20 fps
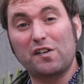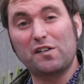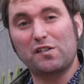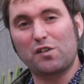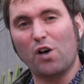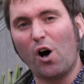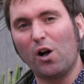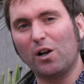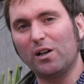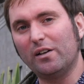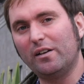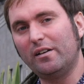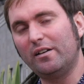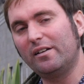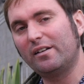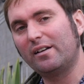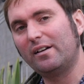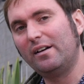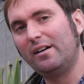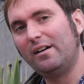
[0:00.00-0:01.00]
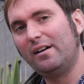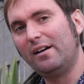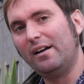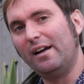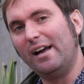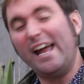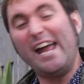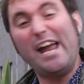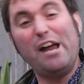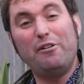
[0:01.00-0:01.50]
Scotland.
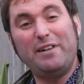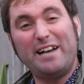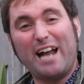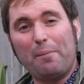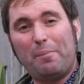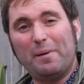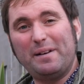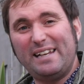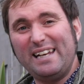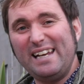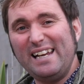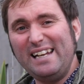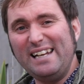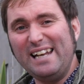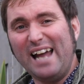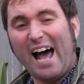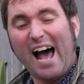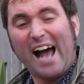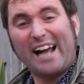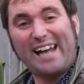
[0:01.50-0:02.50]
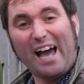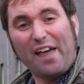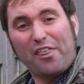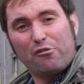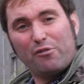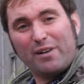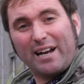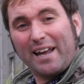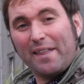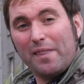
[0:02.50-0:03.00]
Here in Aberdeen, a
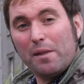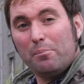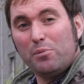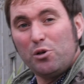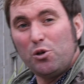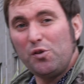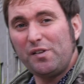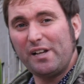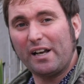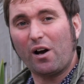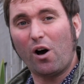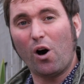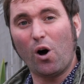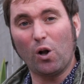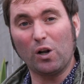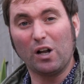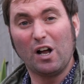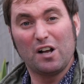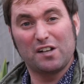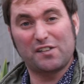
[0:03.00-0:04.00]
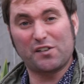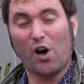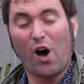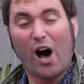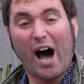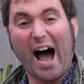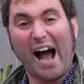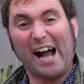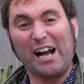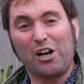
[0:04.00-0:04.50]
gathering in the music hall saw
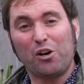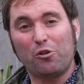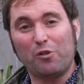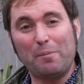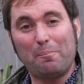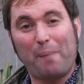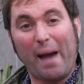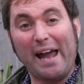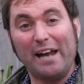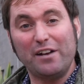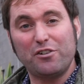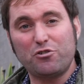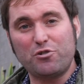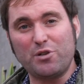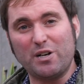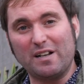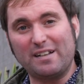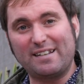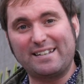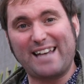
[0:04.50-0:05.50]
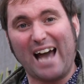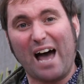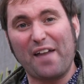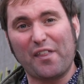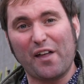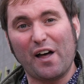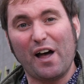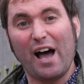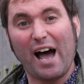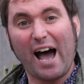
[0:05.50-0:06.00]
angry patriots
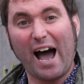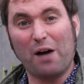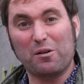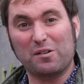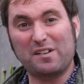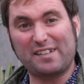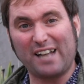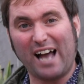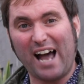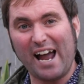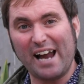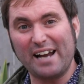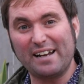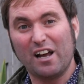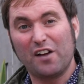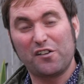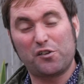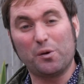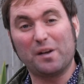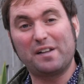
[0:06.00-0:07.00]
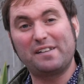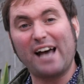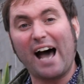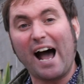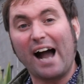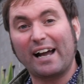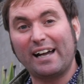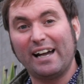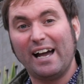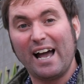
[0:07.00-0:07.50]
gather outside to
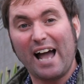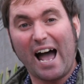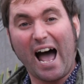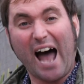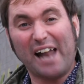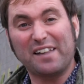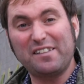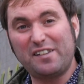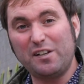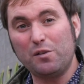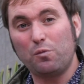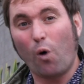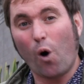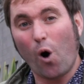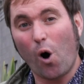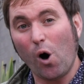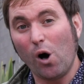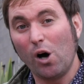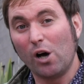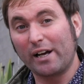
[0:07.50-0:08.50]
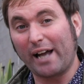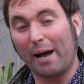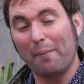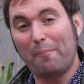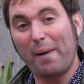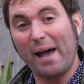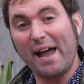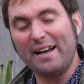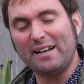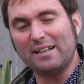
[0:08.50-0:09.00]
attack anti-war
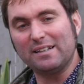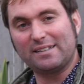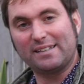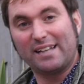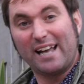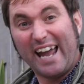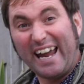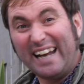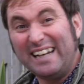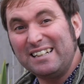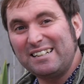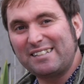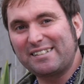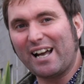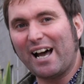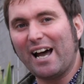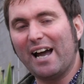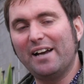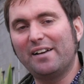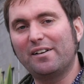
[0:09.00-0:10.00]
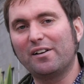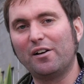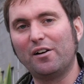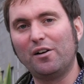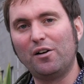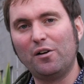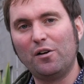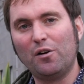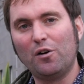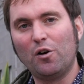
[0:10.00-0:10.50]
campaigners inside.
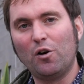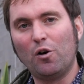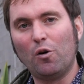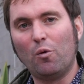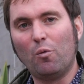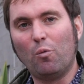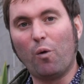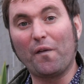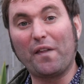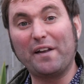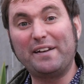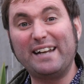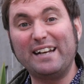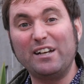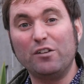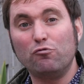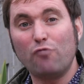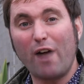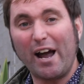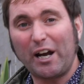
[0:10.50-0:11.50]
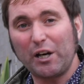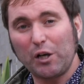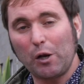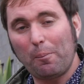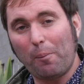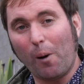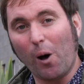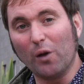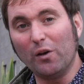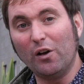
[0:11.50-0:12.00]
What they didn't reckon
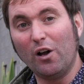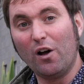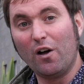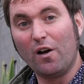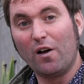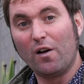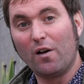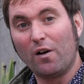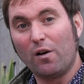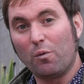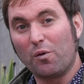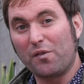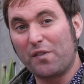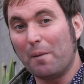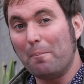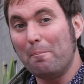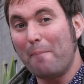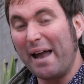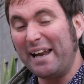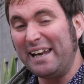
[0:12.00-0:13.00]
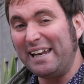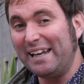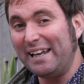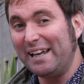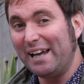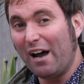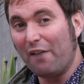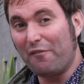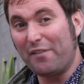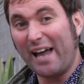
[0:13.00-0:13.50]
upon was that many
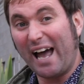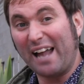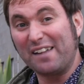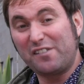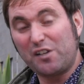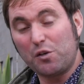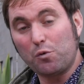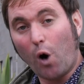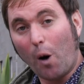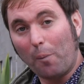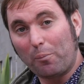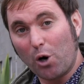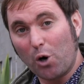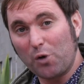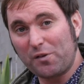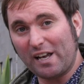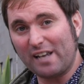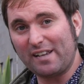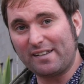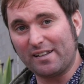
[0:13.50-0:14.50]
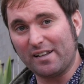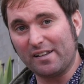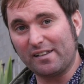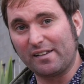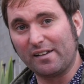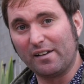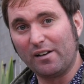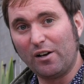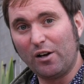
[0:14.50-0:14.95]
of the anti-war protesters